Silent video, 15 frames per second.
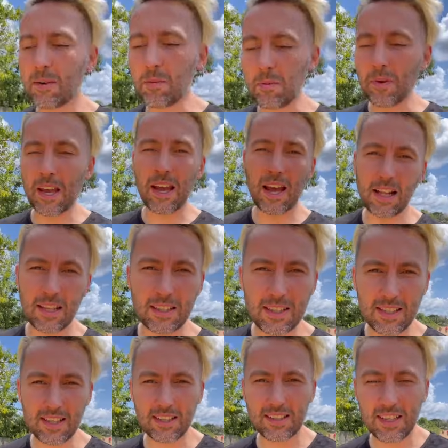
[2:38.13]
we met Alex
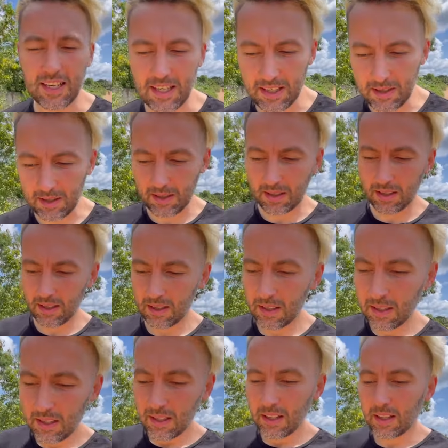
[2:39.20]
the other day. He
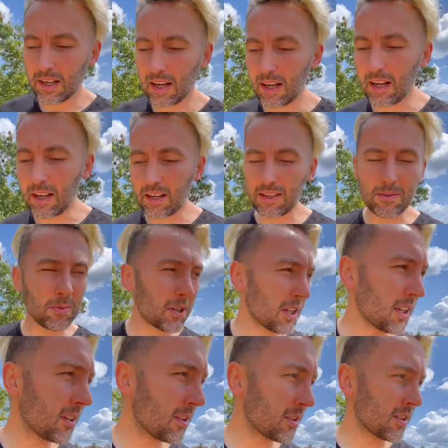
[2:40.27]
is
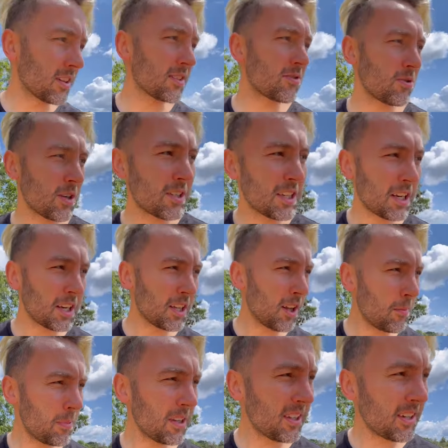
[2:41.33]
working on constructing a
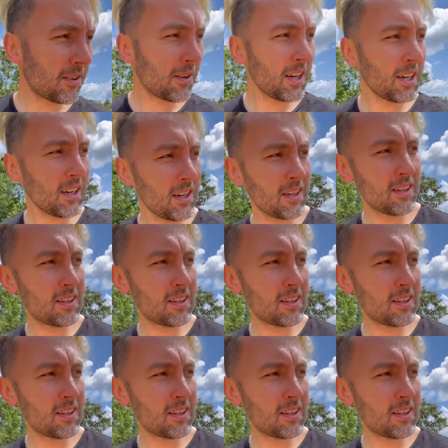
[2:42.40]
club in there, right? Yes.